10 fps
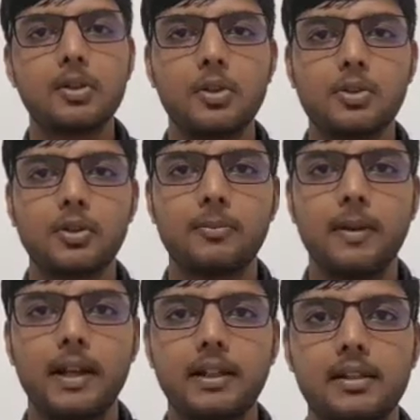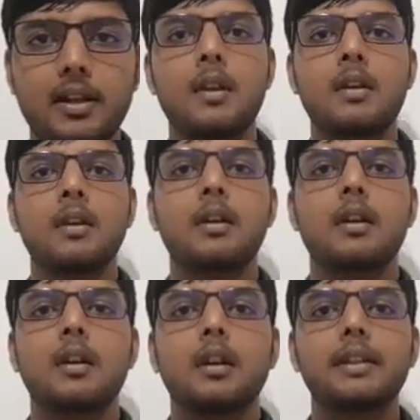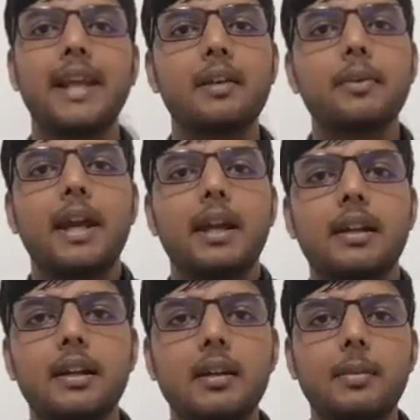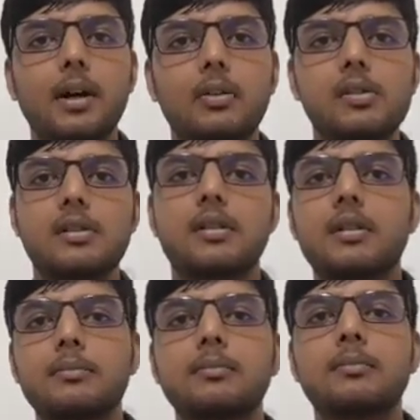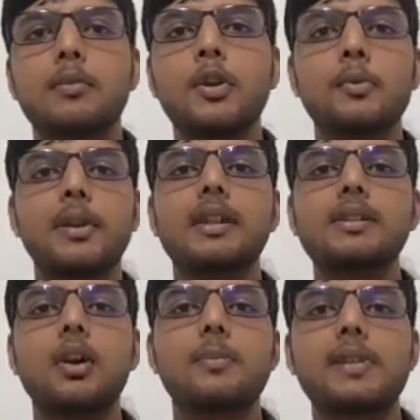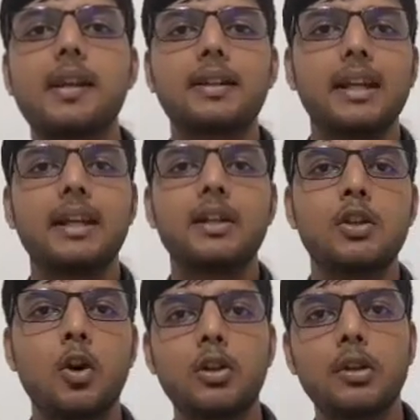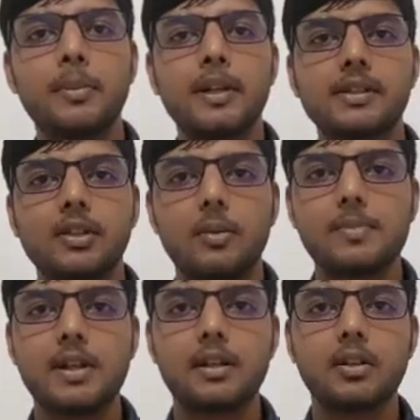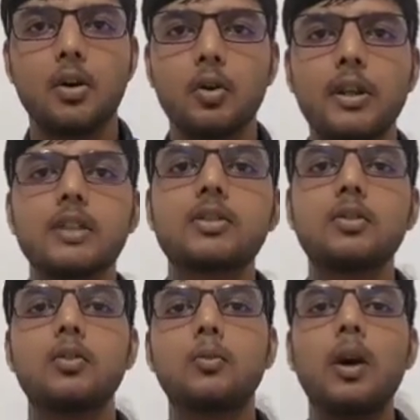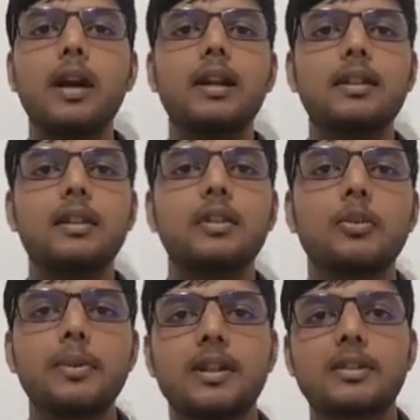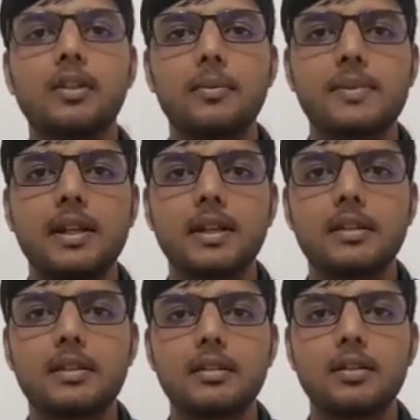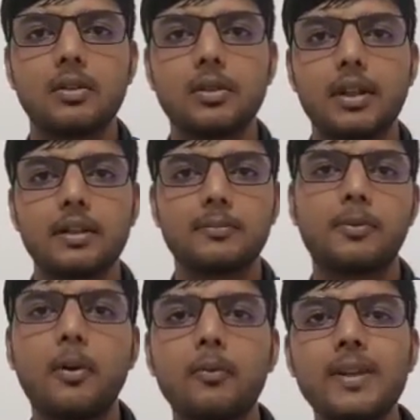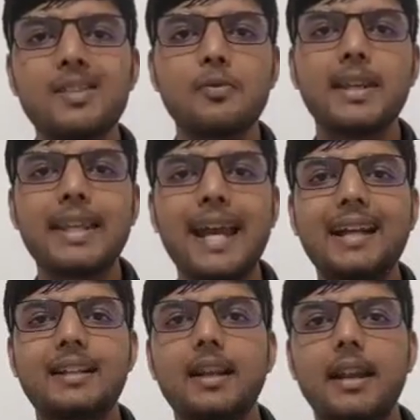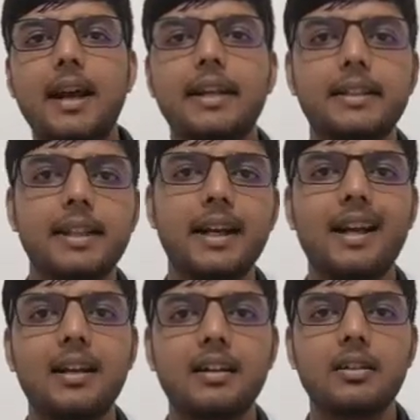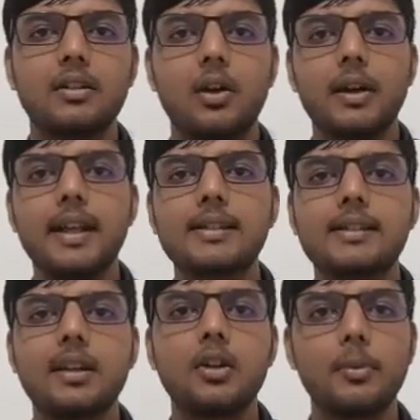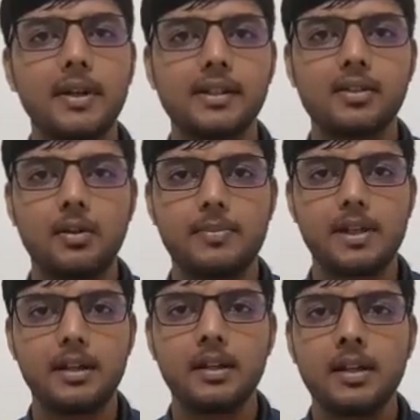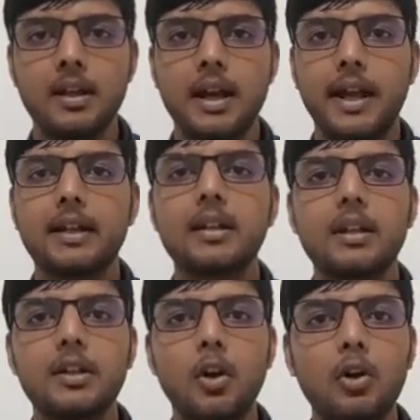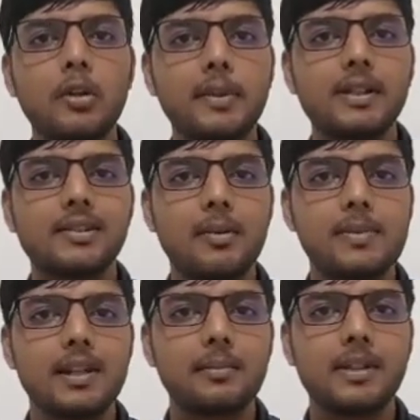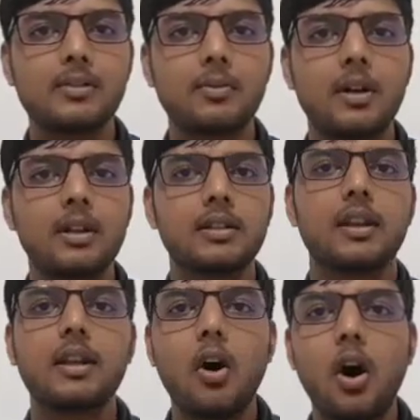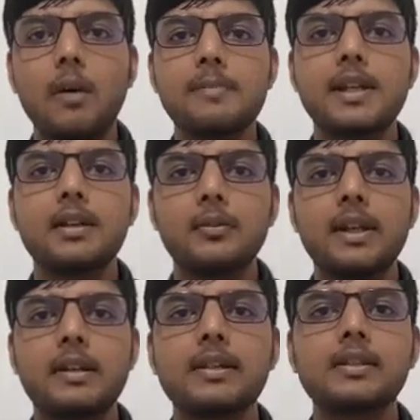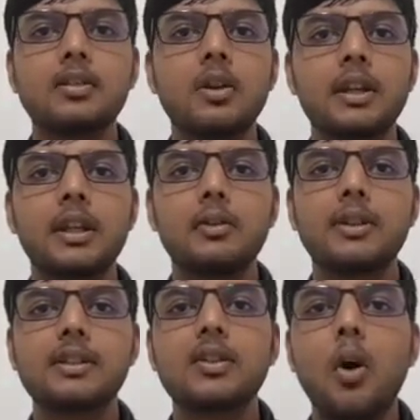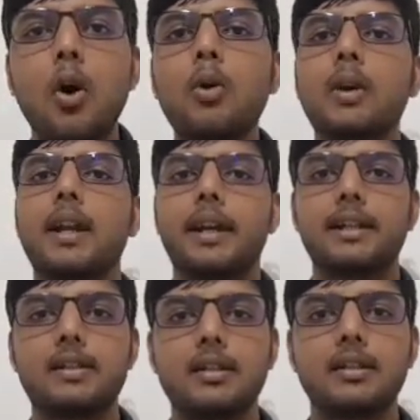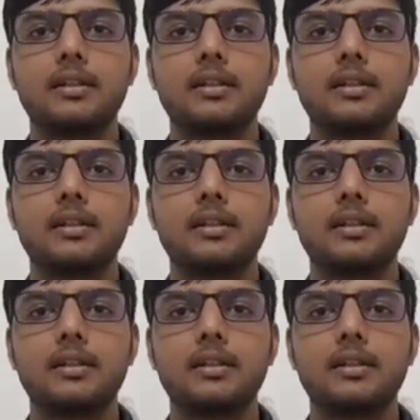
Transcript: source of light. Then we had learned about some luminous object and non-luminous object. Okay, so what are the luminous object? Okay, from which we get the light, that are known as luminous object. And non-luminous object means what? The object which does not give its own light.